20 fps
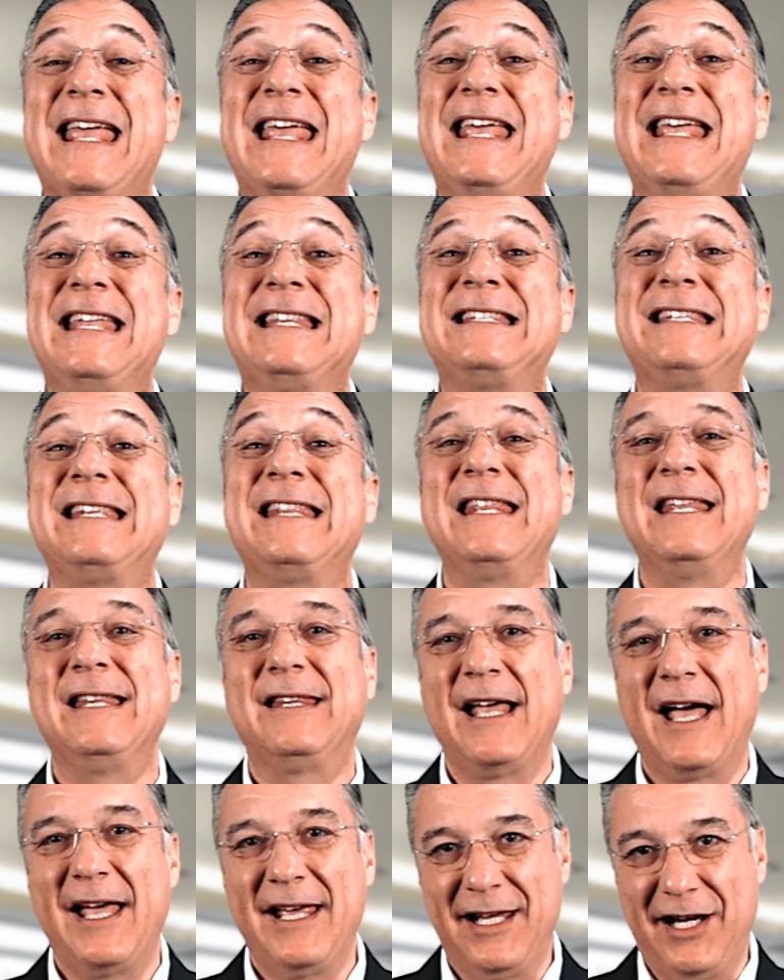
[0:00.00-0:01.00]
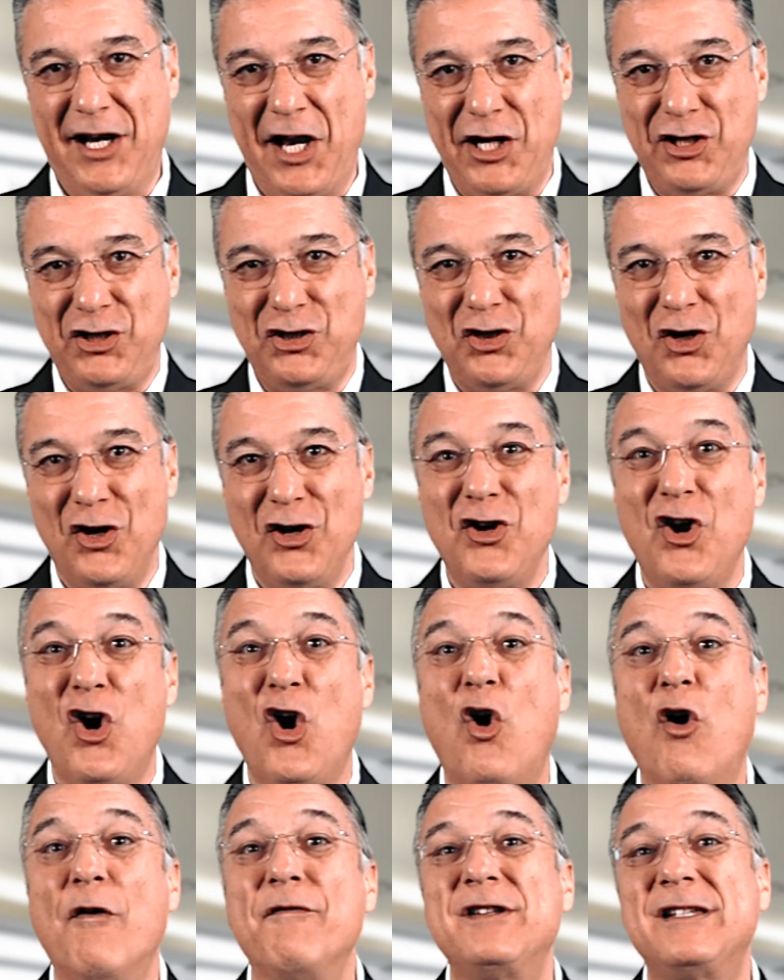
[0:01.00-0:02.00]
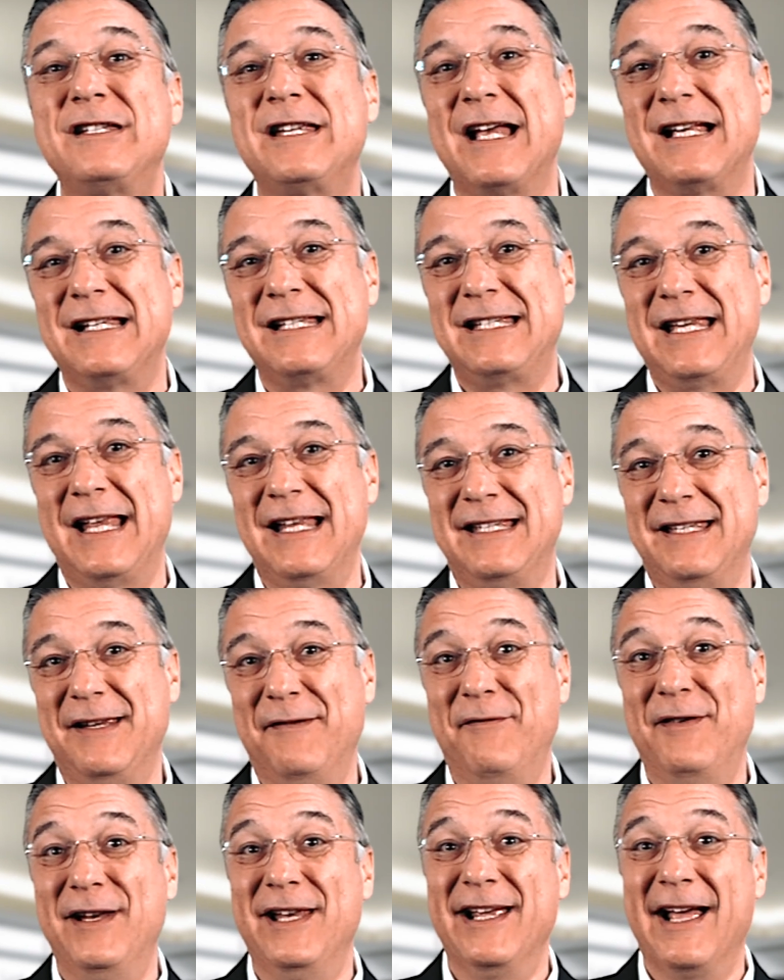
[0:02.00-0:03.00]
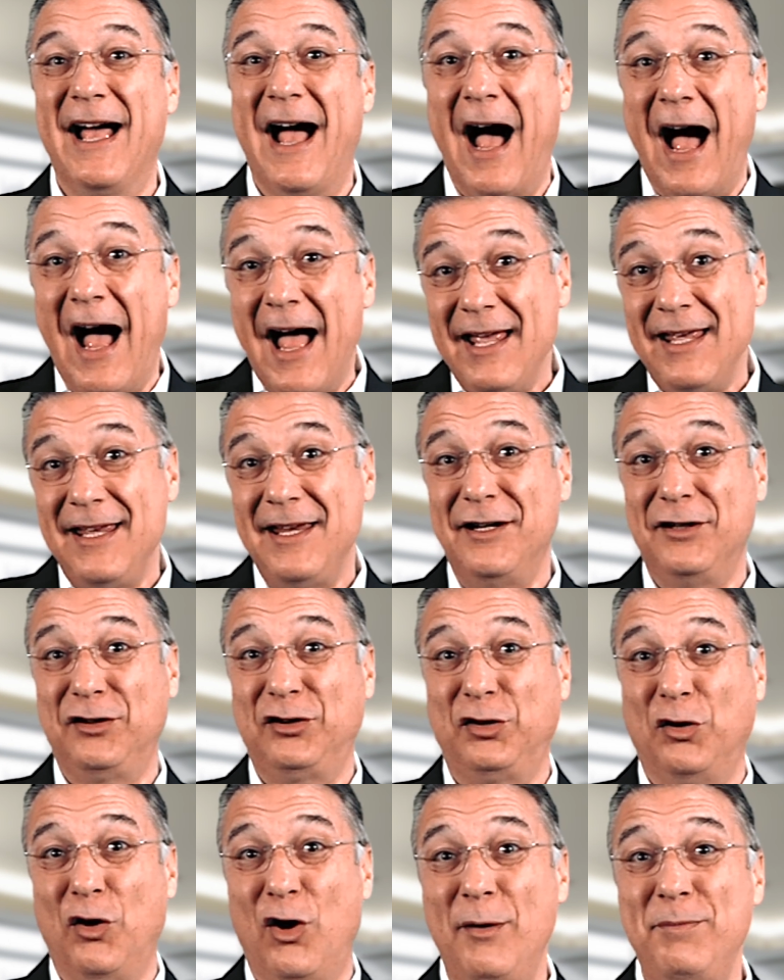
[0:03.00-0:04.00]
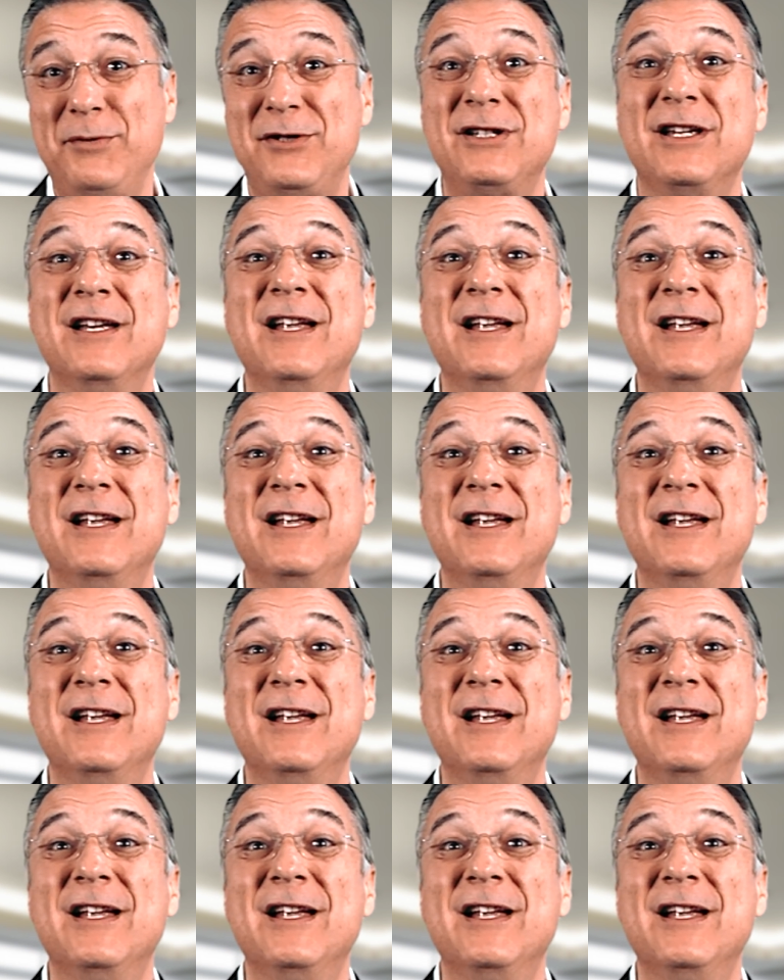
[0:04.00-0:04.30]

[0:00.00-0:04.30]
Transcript: It's the direction of successively higher tops